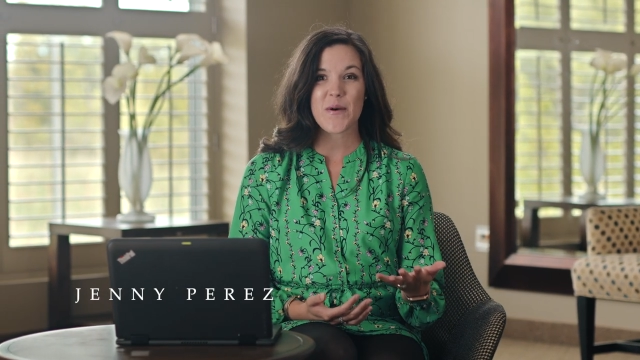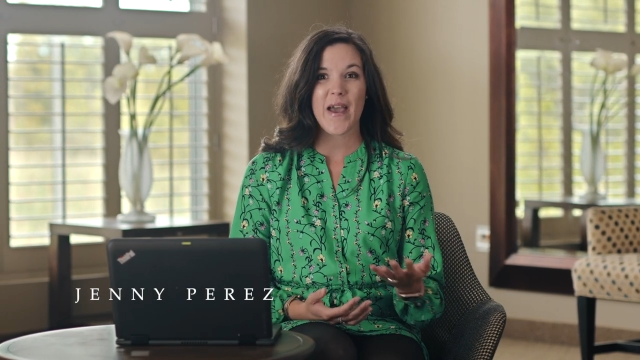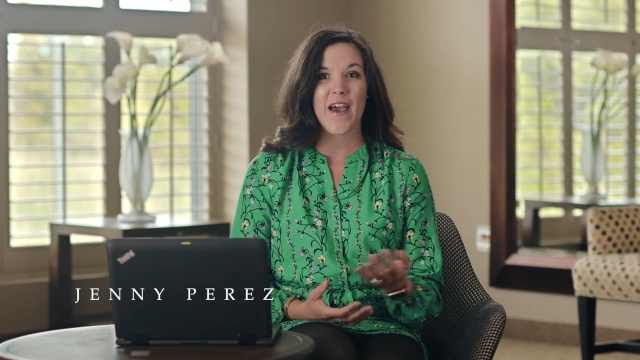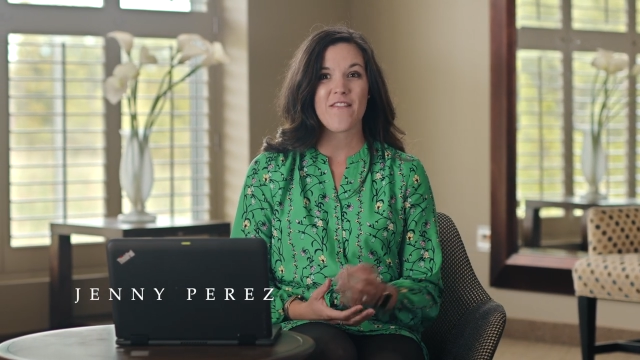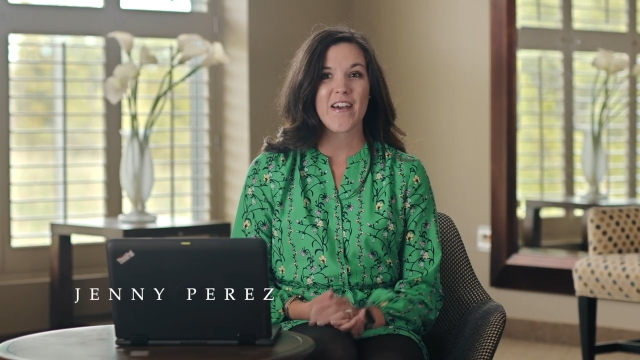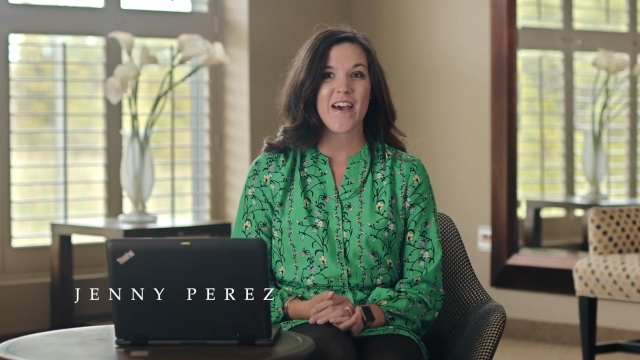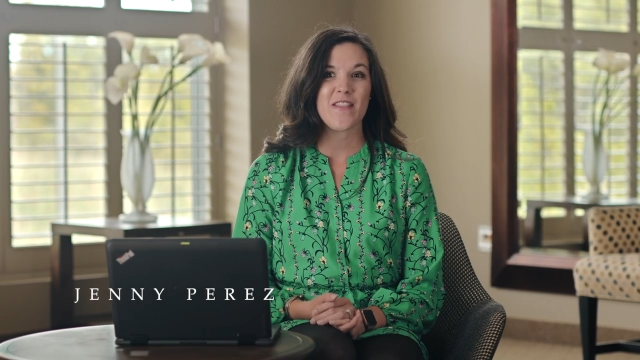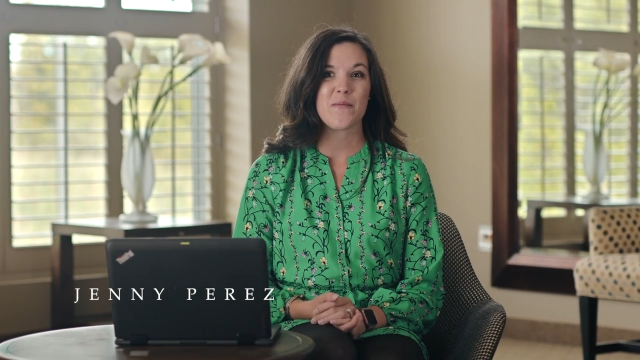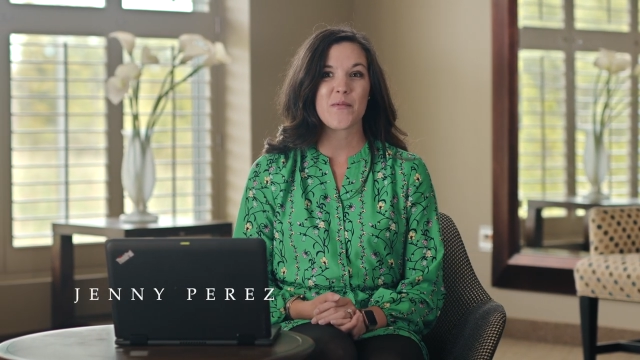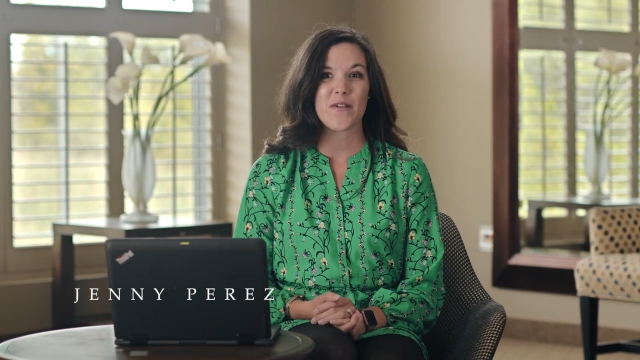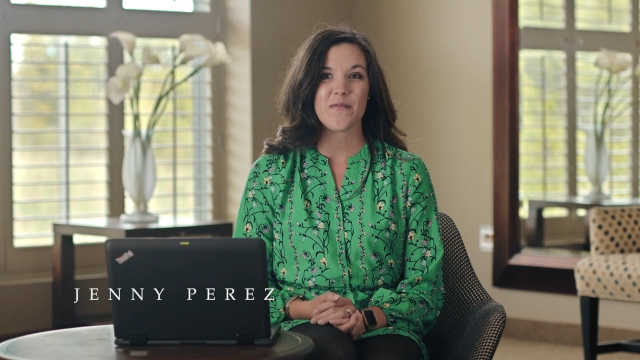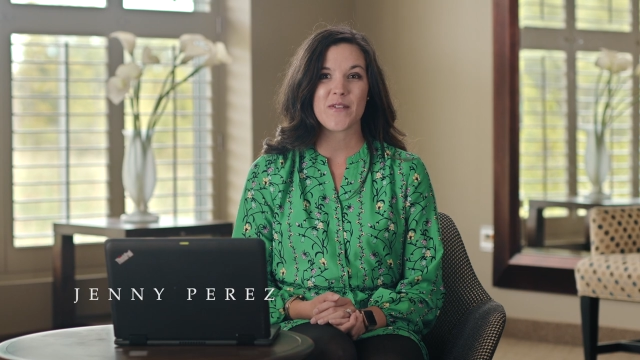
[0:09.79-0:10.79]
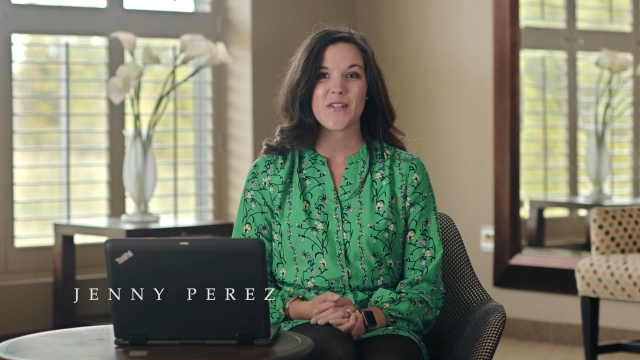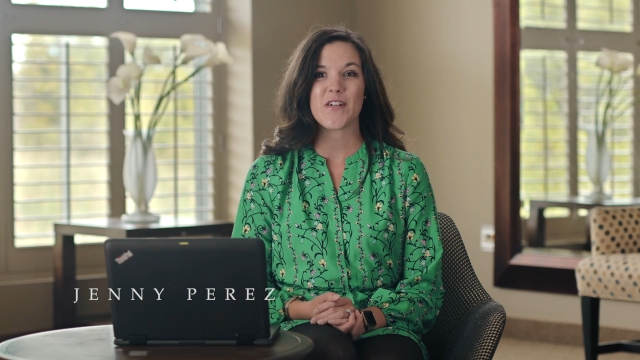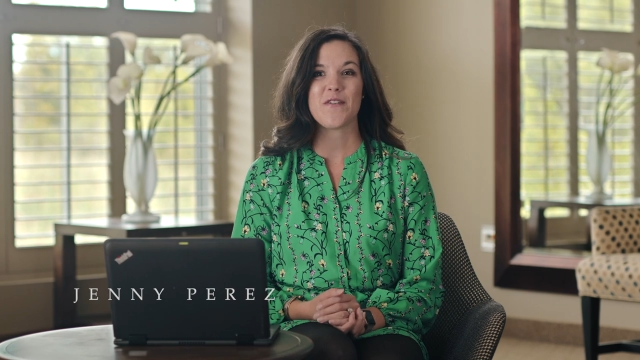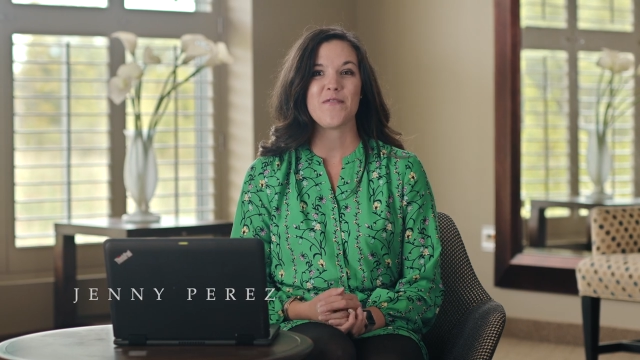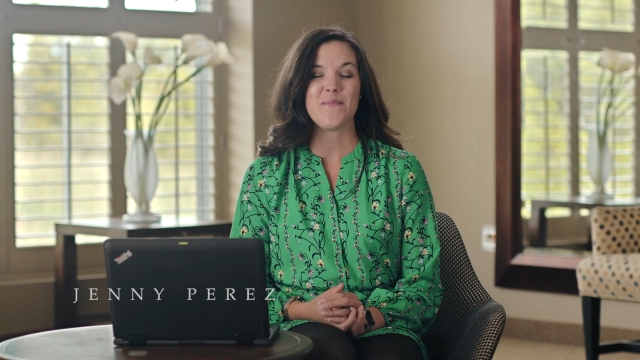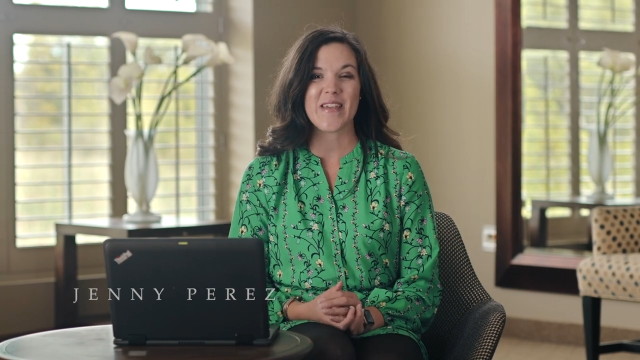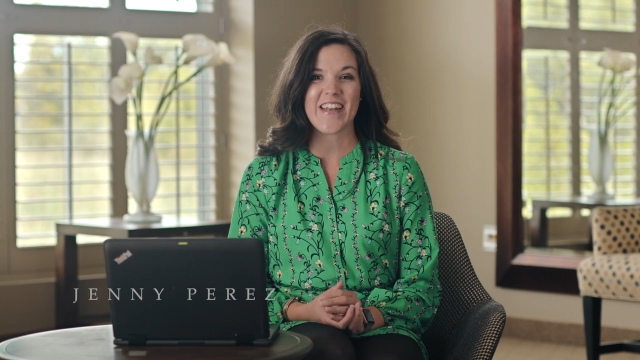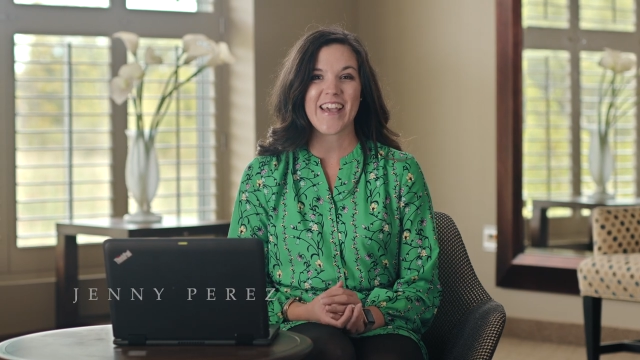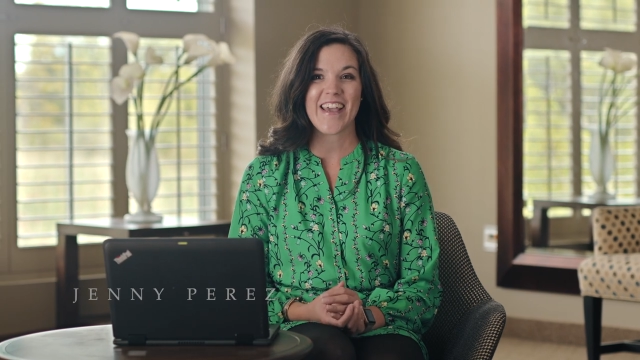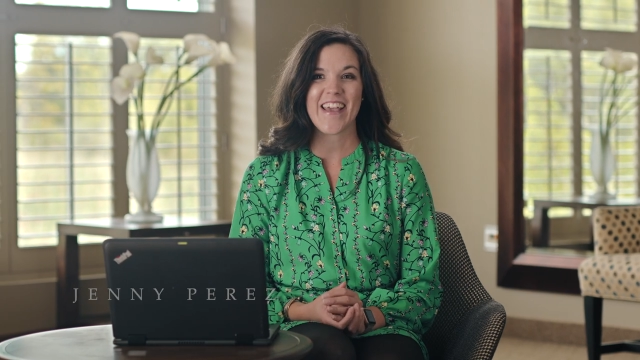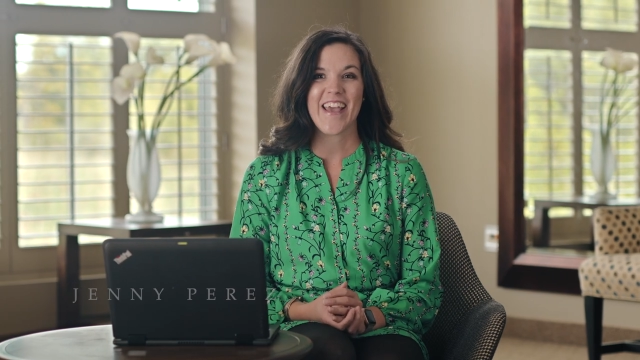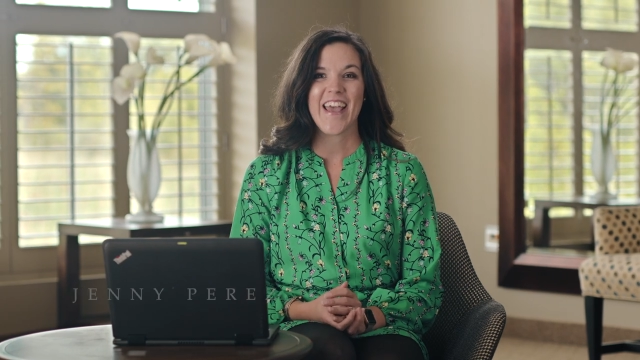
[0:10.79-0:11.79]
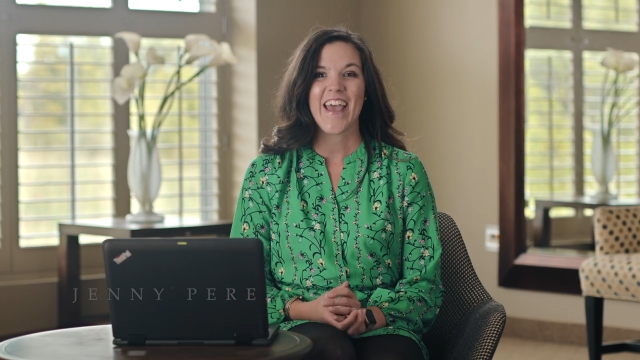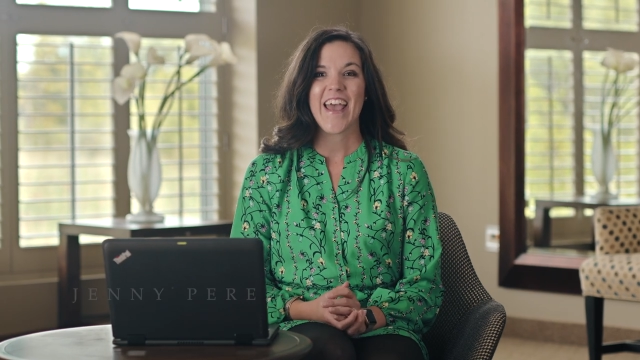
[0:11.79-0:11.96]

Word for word: you I haven't had the privilege of meeting.